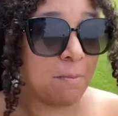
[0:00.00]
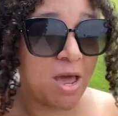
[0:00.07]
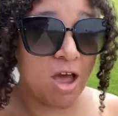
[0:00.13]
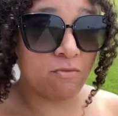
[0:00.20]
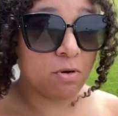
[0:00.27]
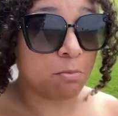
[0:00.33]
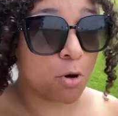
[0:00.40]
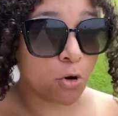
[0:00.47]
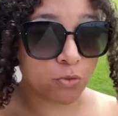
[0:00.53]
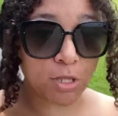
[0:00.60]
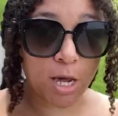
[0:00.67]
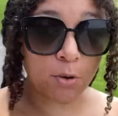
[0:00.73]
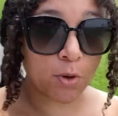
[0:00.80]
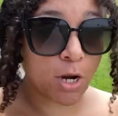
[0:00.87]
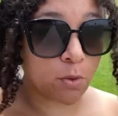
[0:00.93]
having both. I
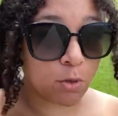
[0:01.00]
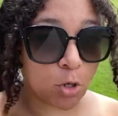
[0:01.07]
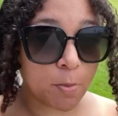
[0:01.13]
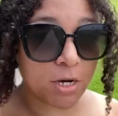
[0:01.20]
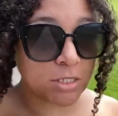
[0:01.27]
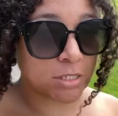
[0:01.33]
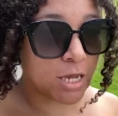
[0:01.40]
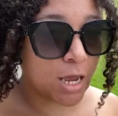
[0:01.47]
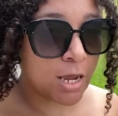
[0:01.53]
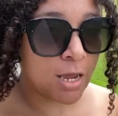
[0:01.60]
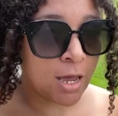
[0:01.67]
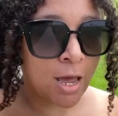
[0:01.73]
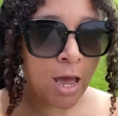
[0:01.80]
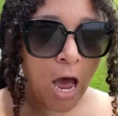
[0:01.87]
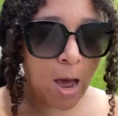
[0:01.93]
don't care what nobody say.
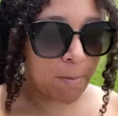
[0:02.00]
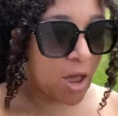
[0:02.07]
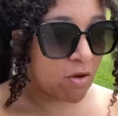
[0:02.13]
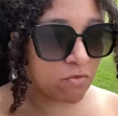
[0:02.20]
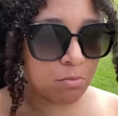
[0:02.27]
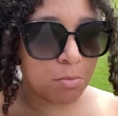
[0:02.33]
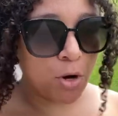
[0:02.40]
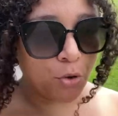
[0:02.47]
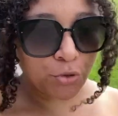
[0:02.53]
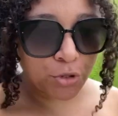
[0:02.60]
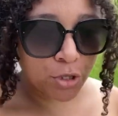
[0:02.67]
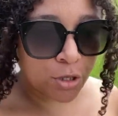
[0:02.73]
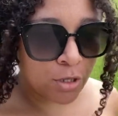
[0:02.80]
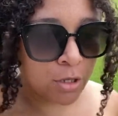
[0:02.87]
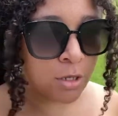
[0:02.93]
I'm having both.
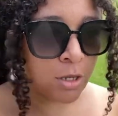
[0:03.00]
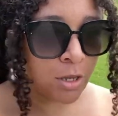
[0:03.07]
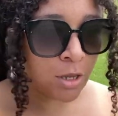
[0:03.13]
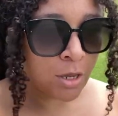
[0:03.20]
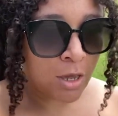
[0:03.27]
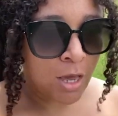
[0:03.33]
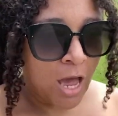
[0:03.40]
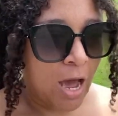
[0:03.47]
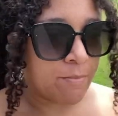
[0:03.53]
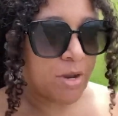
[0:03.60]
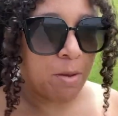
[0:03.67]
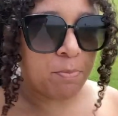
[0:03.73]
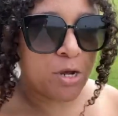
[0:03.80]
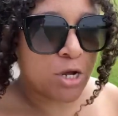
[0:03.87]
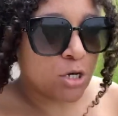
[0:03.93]
I'm
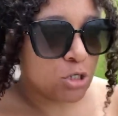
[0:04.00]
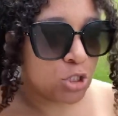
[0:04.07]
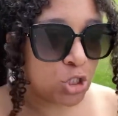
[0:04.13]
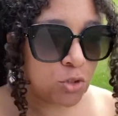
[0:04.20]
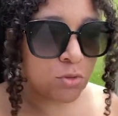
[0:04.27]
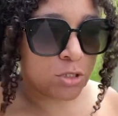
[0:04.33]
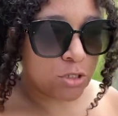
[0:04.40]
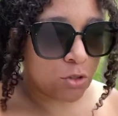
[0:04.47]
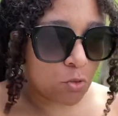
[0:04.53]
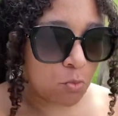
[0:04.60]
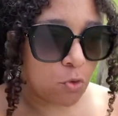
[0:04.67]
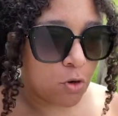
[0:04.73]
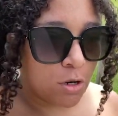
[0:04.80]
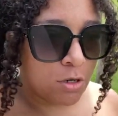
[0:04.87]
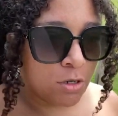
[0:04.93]
not picking or choosing no
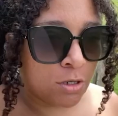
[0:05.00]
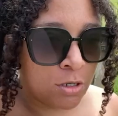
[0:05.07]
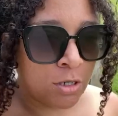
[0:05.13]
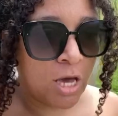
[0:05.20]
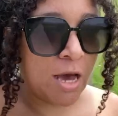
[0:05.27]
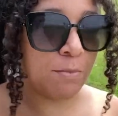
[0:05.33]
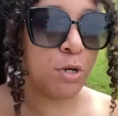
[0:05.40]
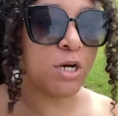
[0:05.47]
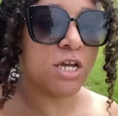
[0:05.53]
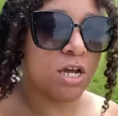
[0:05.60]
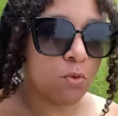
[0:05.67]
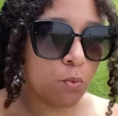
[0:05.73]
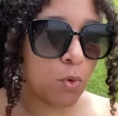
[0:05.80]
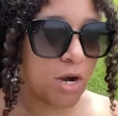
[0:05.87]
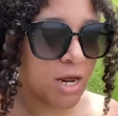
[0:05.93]
more. I'm gonna get
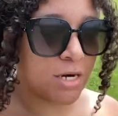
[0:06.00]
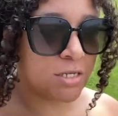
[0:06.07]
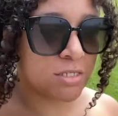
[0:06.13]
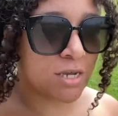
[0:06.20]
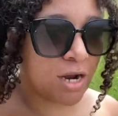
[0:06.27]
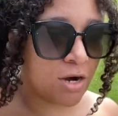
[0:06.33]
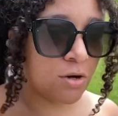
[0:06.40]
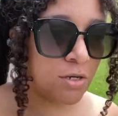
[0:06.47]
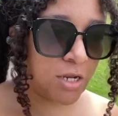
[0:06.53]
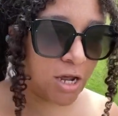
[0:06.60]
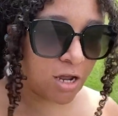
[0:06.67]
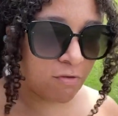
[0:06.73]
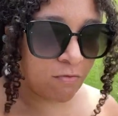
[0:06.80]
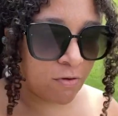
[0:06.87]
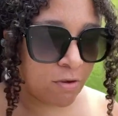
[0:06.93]
what I desire in
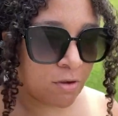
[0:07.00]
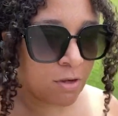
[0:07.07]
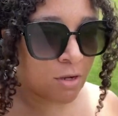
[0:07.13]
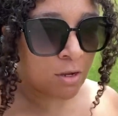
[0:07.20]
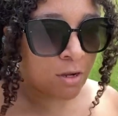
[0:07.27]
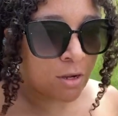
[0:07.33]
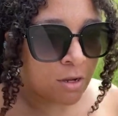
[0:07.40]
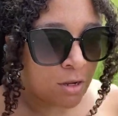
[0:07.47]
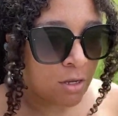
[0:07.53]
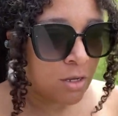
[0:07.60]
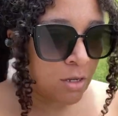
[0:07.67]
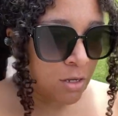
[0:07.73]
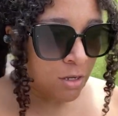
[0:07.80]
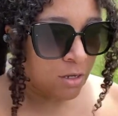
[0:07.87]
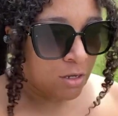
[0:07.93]
life
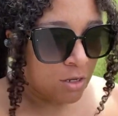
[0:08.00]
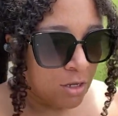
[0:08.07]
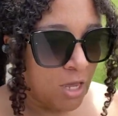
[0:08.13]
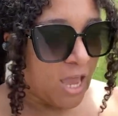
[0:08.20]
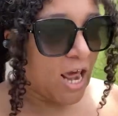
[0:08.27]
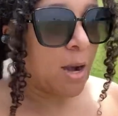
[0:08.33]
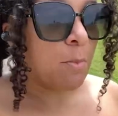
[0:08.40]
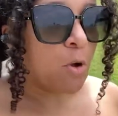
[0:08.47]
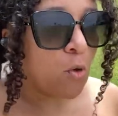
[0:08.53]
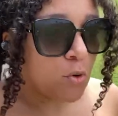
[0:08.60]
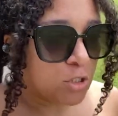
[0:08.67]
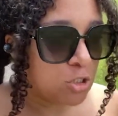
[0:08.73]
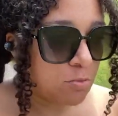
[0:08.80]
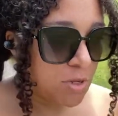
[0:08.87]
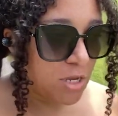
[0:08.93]
and I'm going
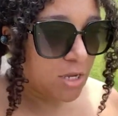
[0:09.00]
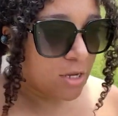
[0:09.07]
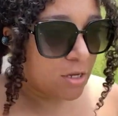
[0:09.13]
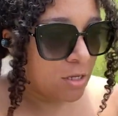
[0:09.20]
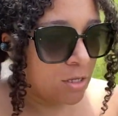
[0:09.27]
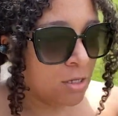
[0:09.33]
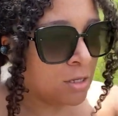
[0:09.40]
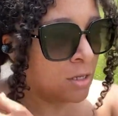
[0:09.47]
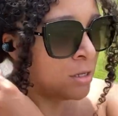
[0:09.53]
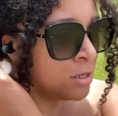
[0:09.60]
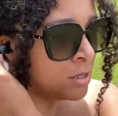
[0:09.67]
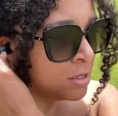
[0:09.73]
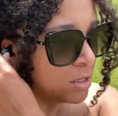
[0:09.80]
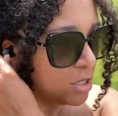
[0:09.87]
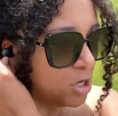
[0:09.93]
to be,
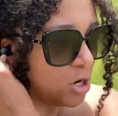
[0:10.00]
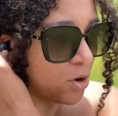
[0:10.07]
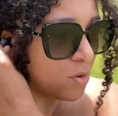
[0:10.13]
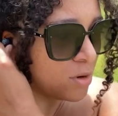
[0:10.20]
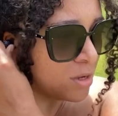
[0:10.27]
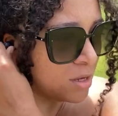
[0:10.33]
you know,